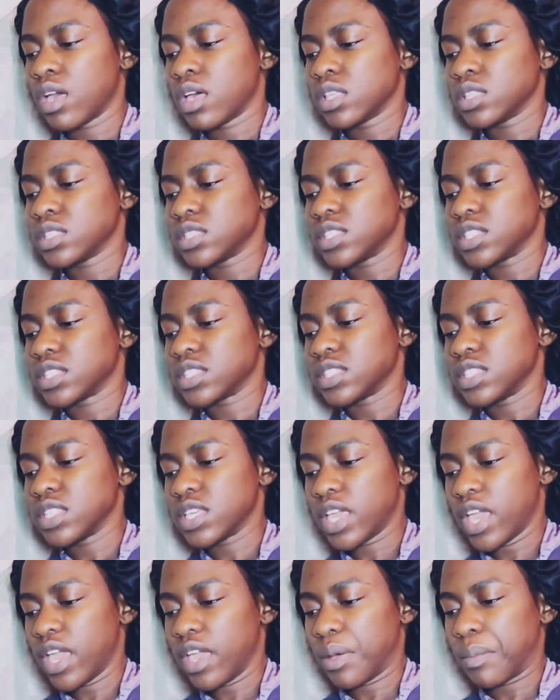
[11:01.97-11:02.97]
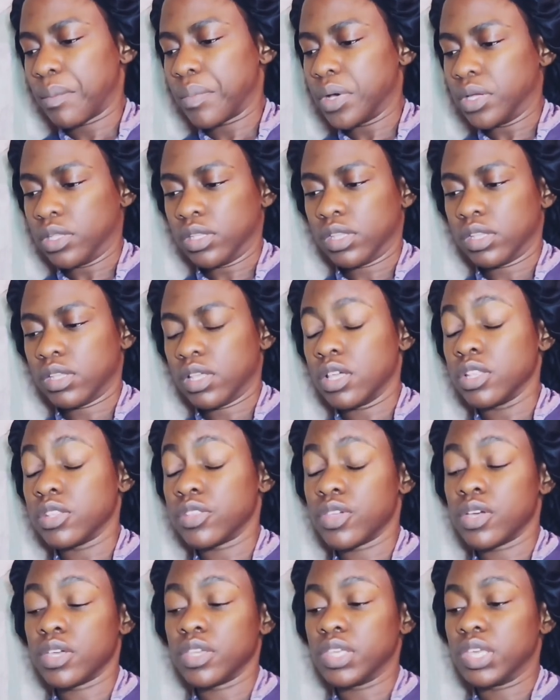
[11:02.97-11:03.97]
60K a month of
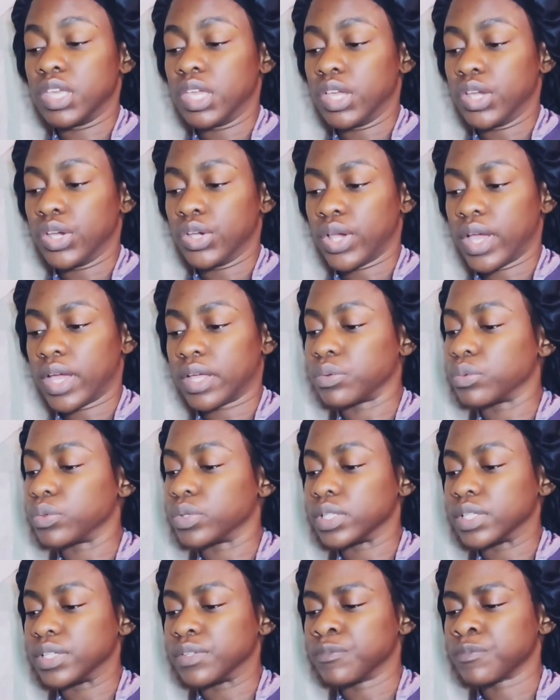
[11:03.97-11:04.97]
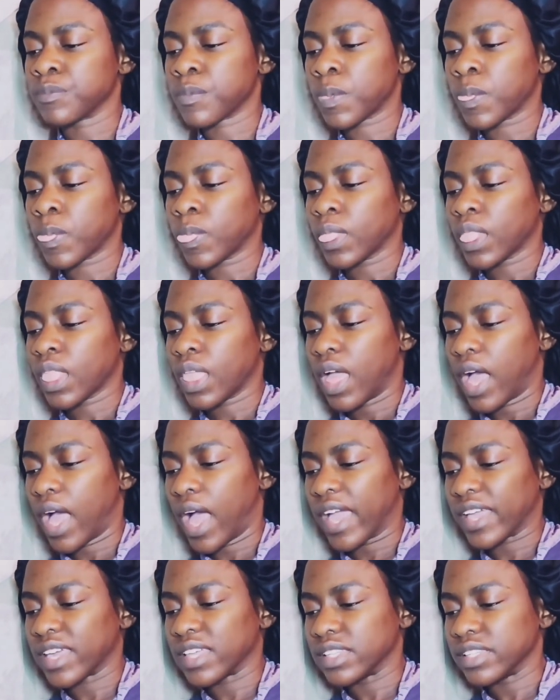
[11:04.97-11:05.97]
a year annually,
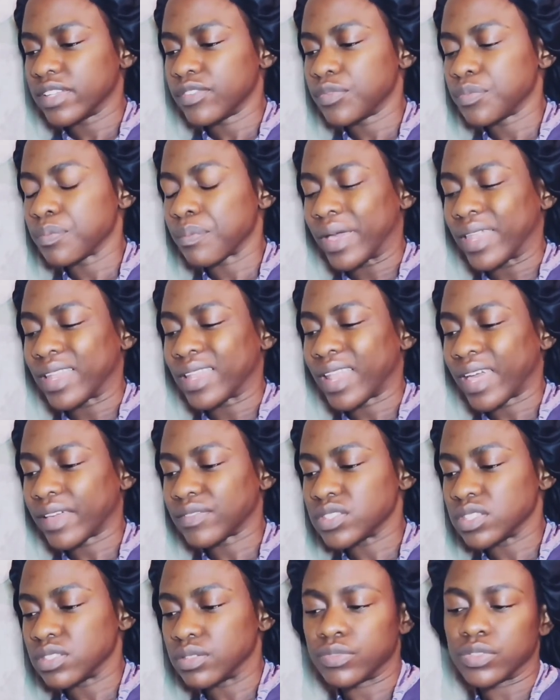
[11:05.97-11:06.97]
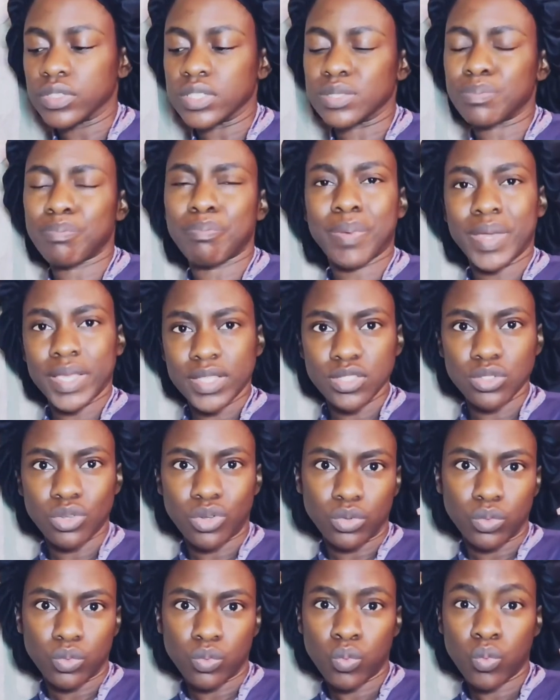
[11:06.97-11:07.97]
I can live my life to the fullest based
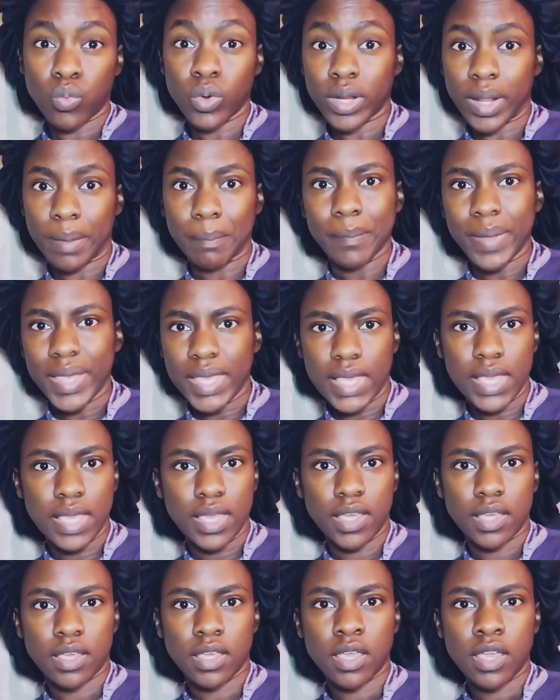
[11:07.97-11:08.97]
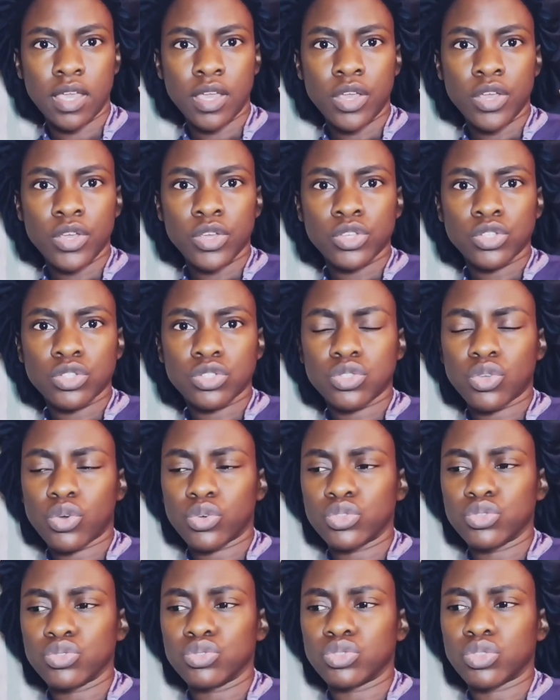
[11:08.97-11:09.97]
on what I'm making. So
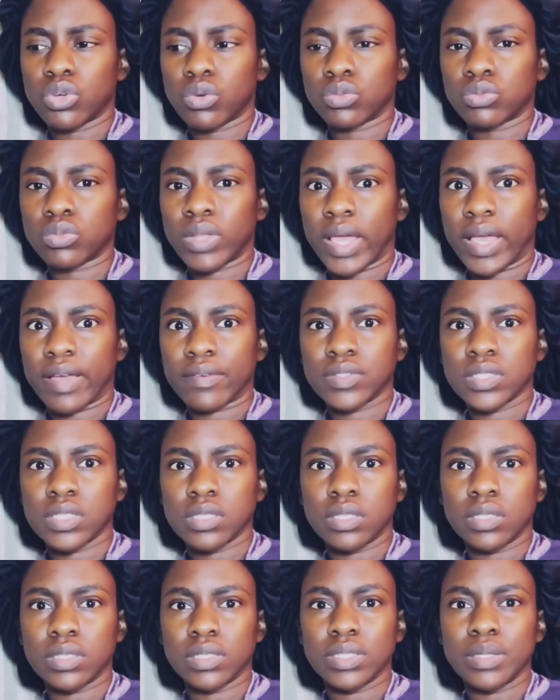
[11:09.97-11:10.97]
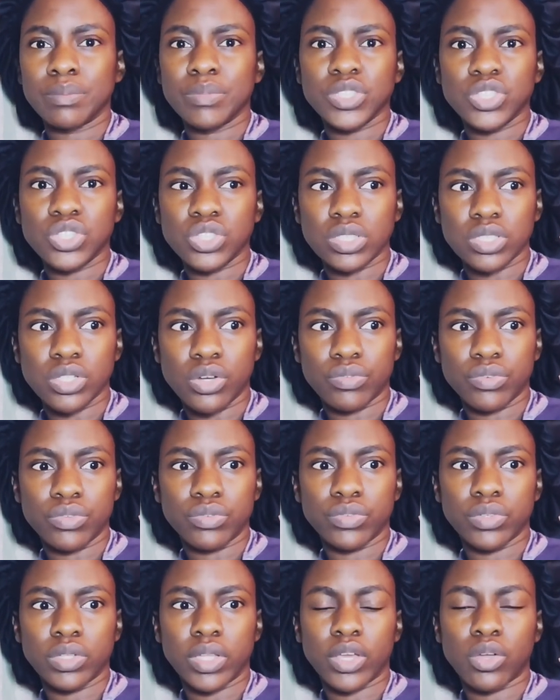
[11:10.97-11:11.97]
you don't have to limit yourself and
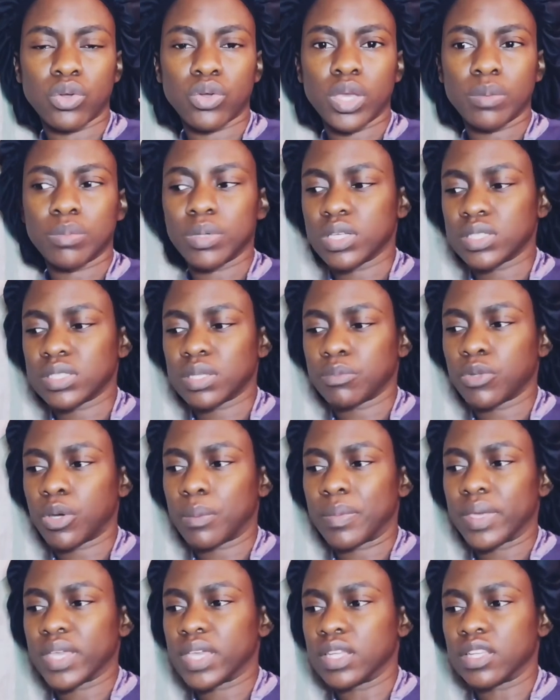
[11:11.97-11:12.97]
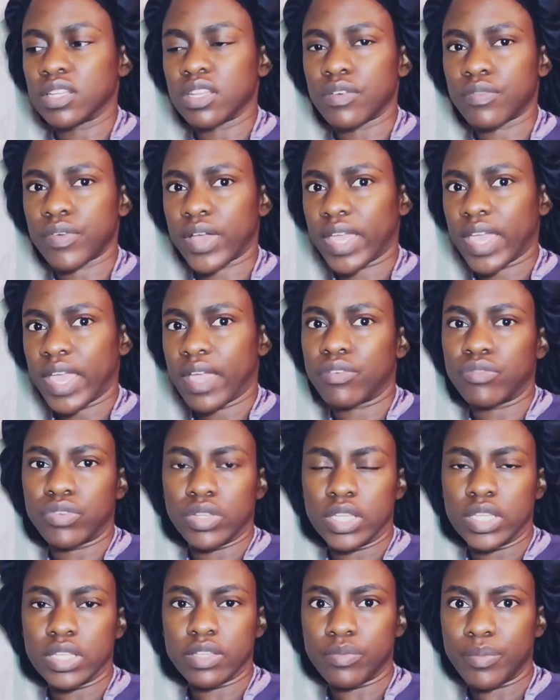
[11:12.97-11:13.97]
feel like, okay, because I'm not making enough, I can't
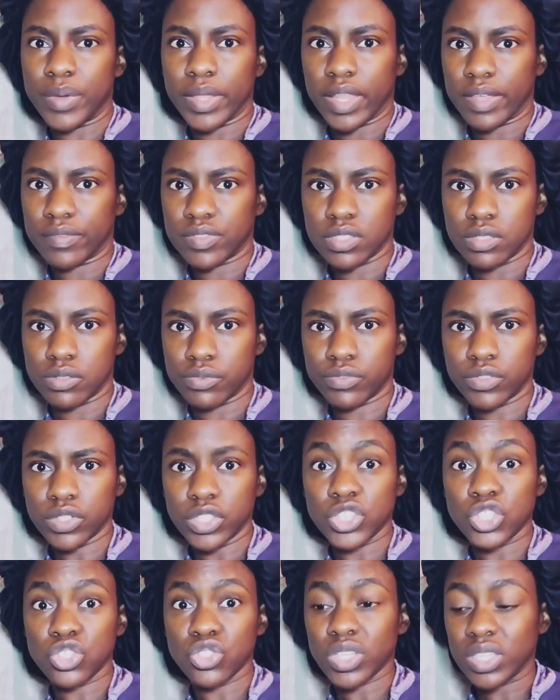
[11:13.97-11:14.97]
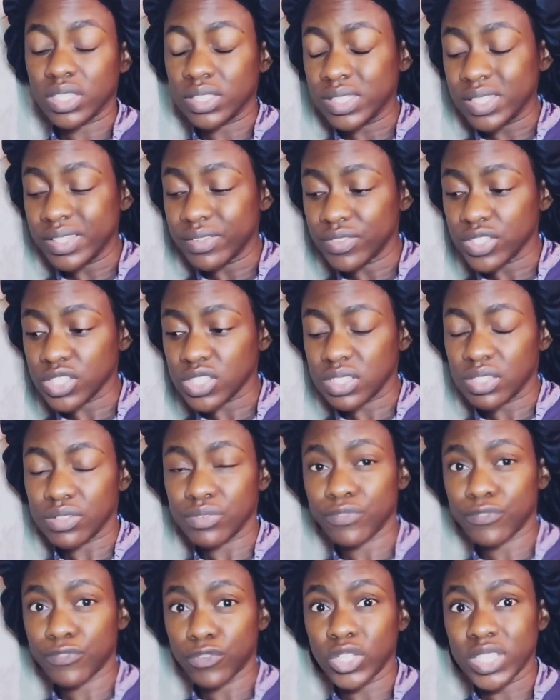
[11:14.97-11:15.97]
really live my life to the fullest. You can live it to the
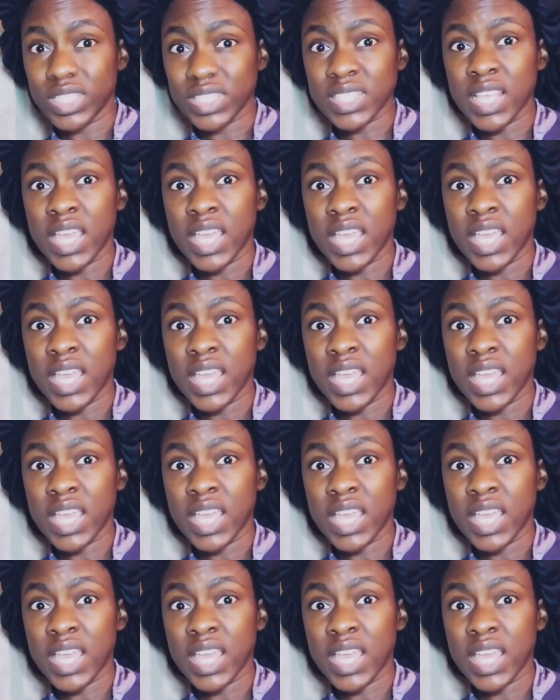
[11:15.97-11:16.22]
fullest